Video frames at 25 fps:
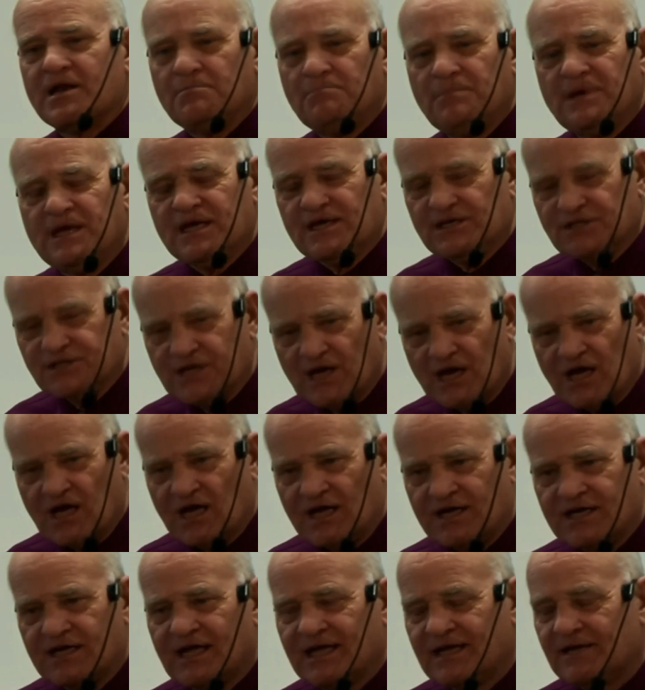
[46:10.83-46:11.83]
being
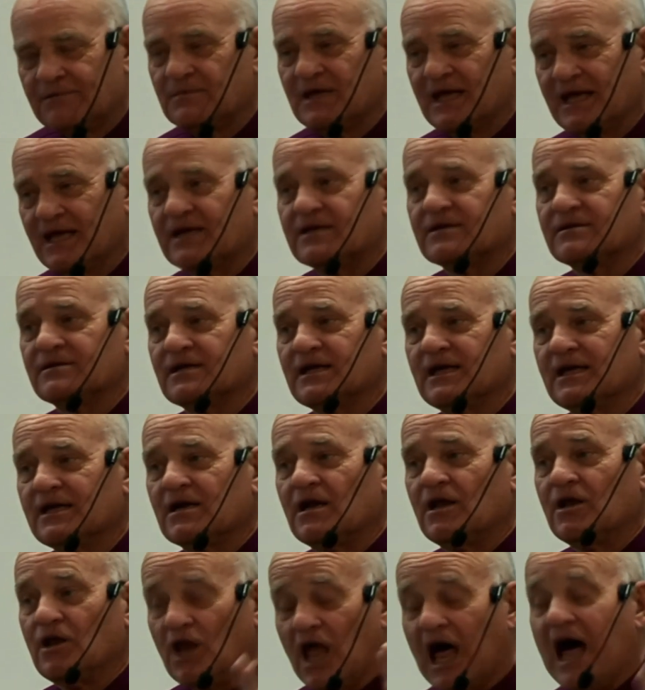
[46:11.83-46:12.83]
done in in in
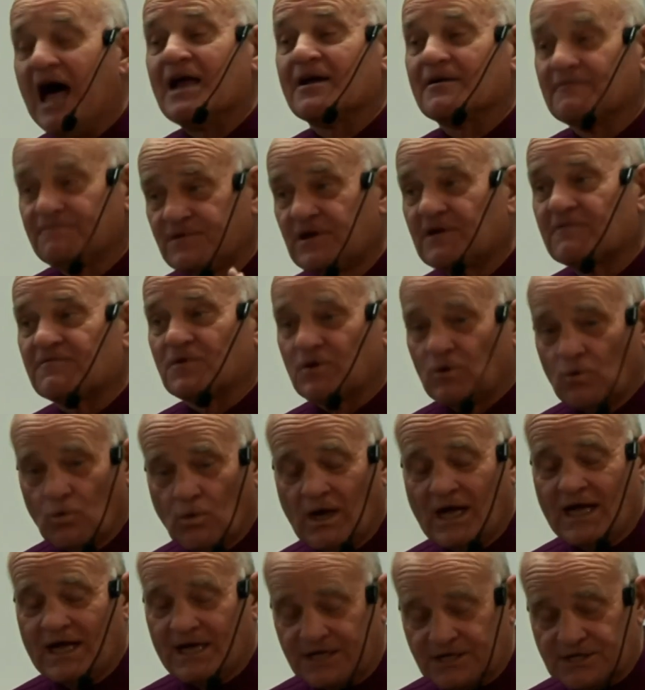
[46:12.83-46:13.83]
a lot of different
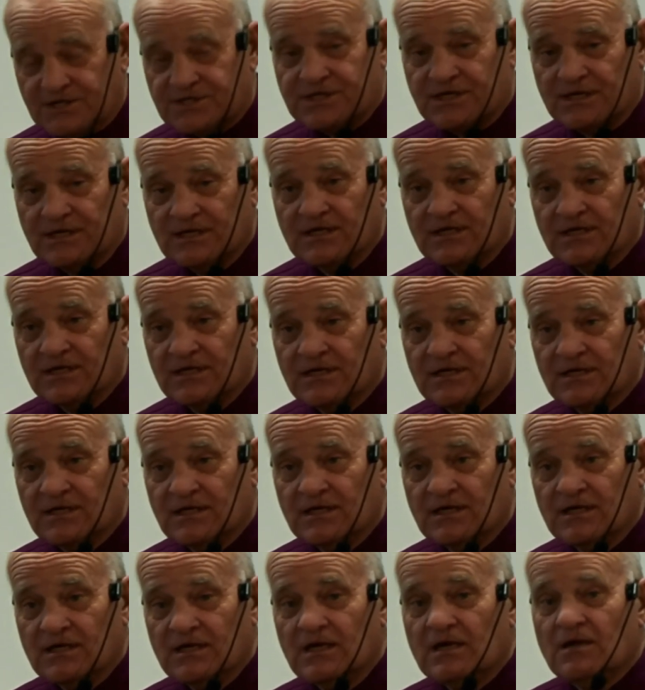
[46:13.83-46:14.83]
ways.
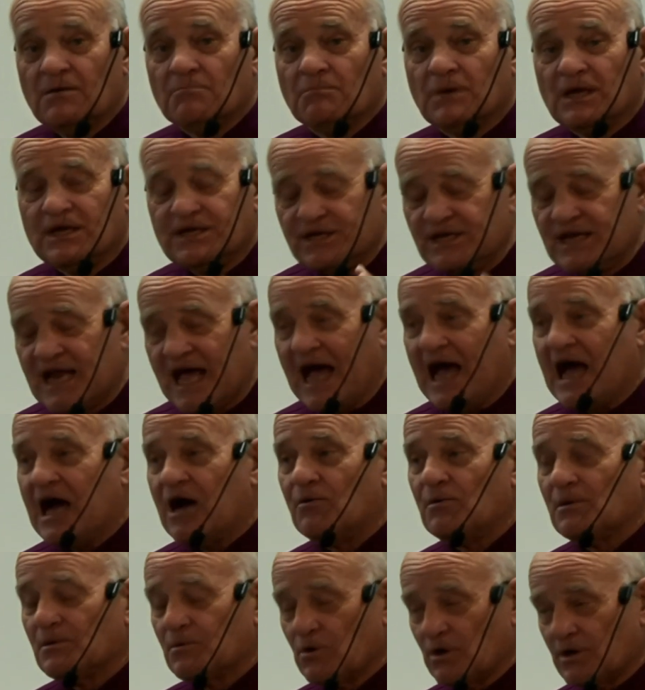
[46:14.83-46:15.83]
But
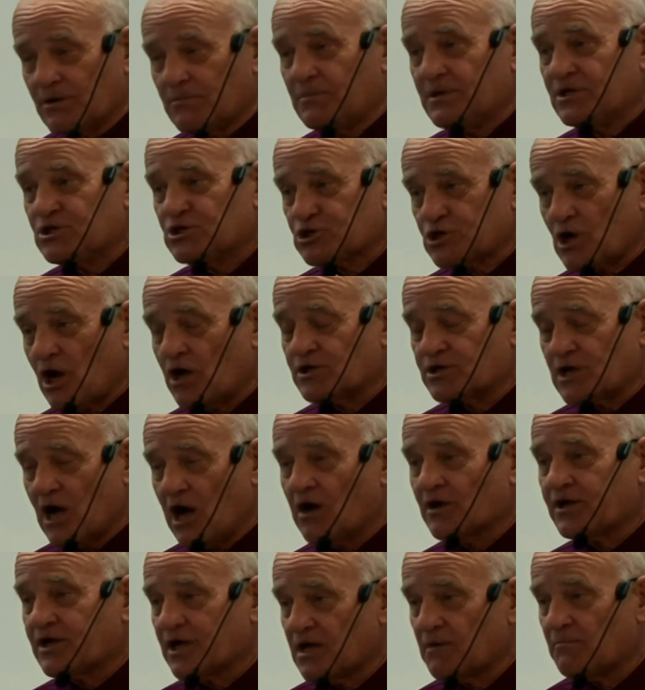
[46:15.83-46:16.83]
now I'm going to be sh
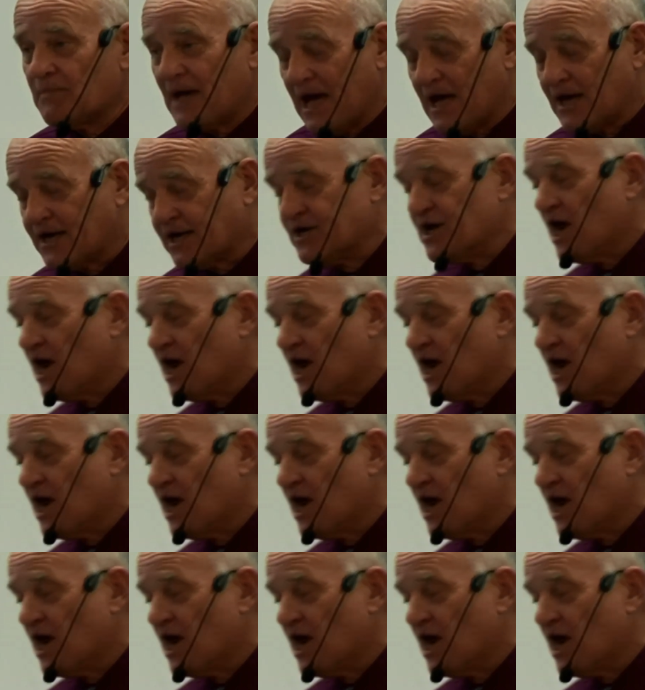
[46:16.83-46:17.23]
talking about an